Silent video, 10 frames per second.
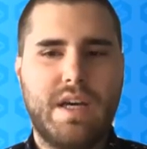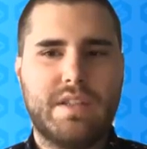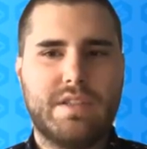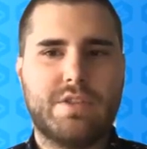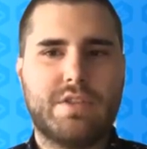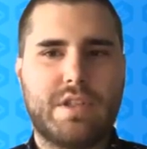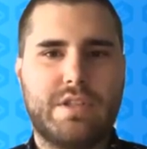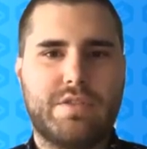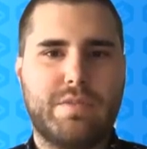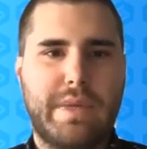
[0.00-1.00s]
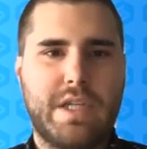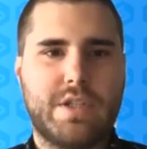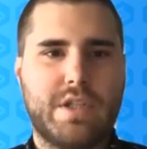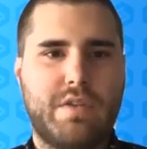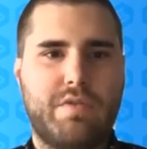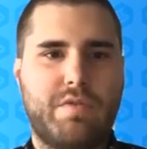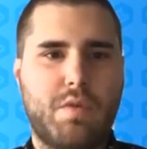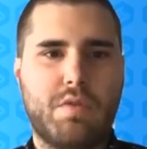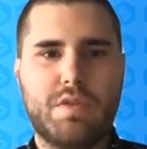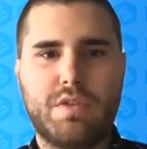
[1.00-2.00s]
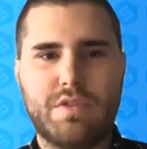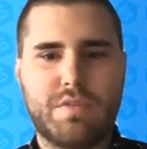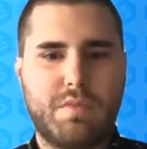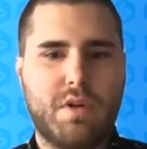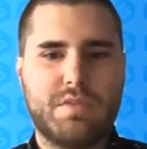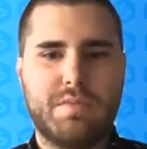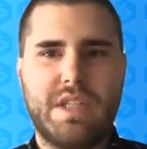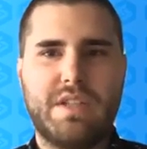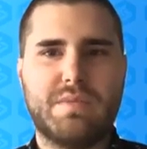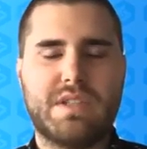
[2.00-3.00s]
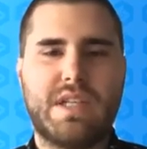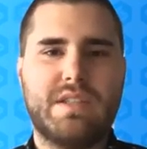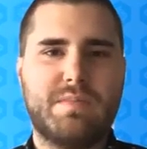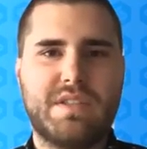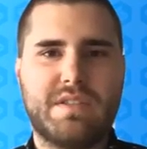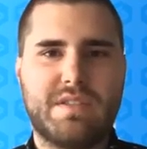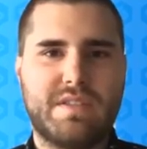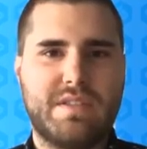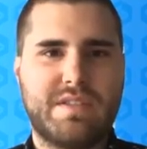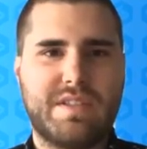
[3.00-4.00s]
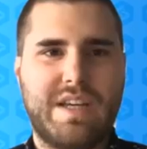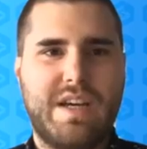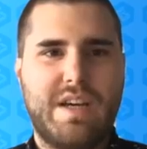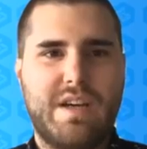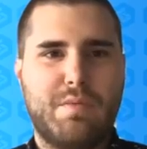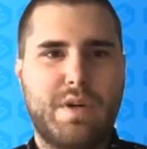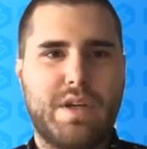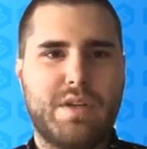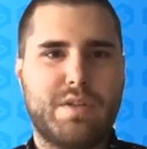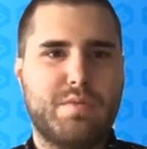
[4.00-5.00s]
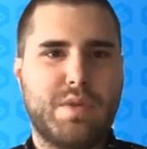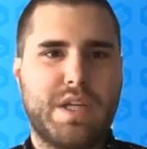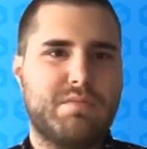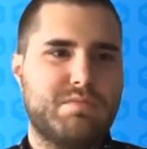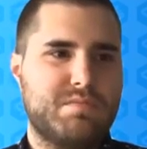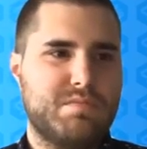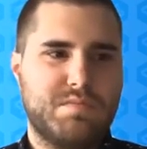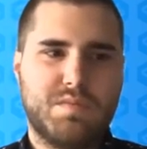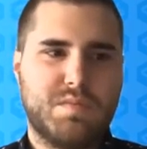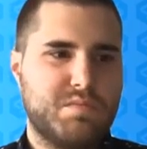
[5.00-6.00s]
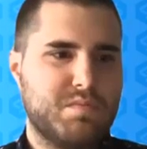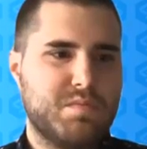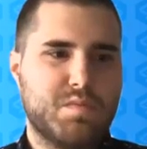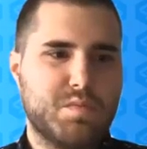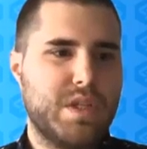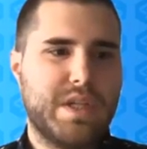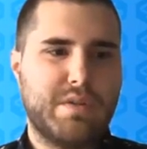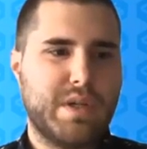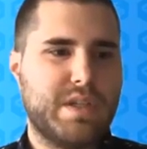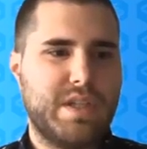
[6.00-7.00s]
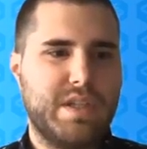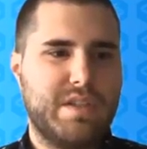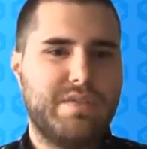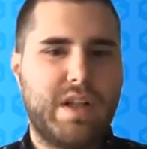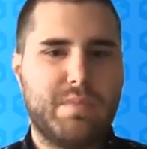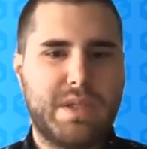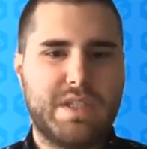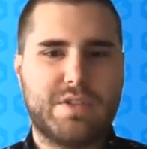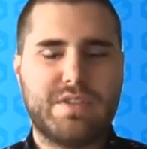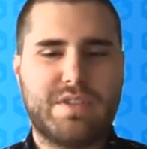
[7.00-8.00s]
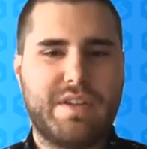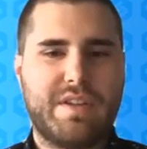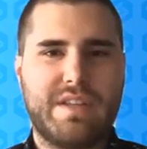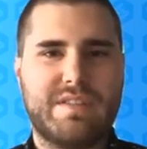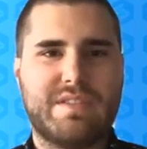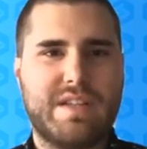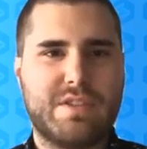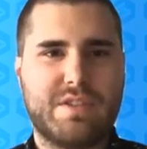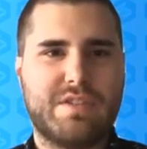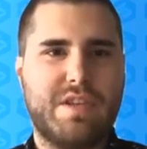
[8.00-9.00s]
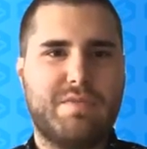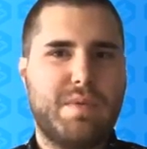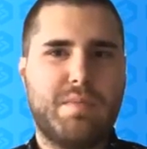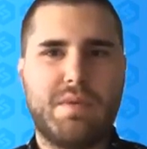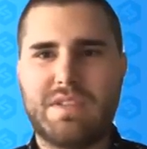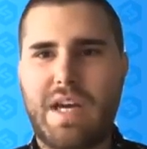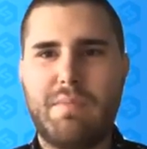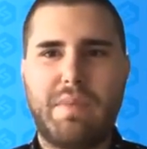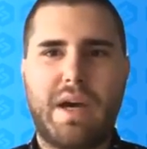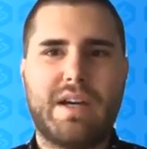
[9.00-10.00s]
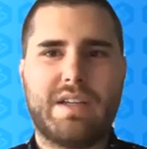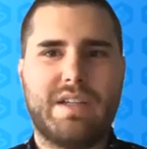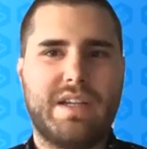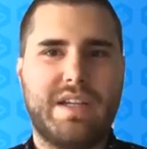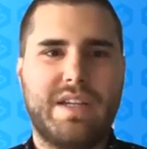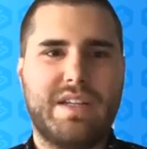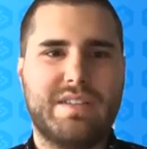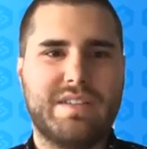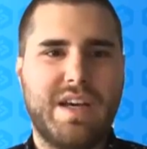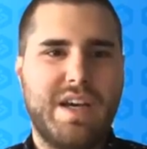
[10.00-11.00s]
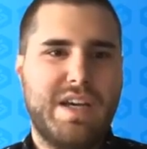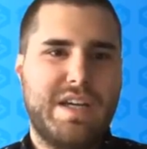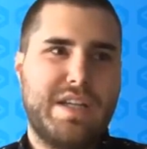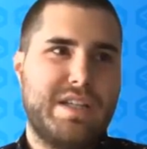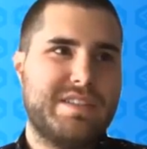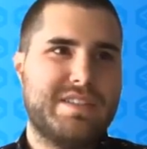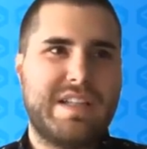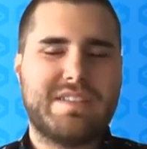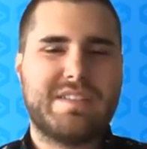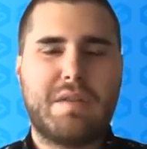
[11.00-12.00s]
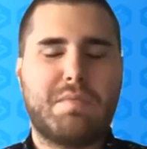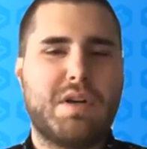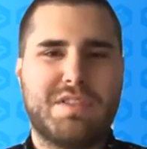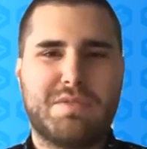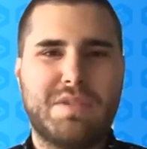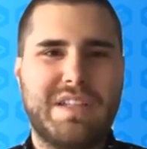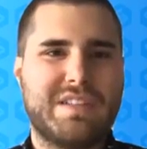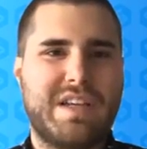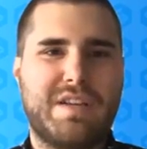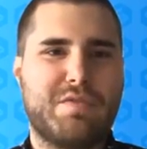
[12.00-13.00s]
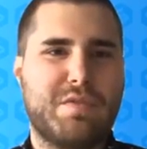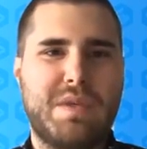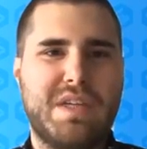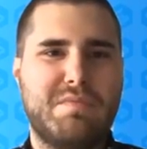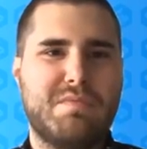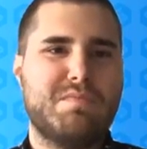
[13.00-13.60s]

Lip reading: digital transformation for those small to medium-sized businesses, where we can really quickly develop interesting things that just give people time back. And that part's really exciting for me.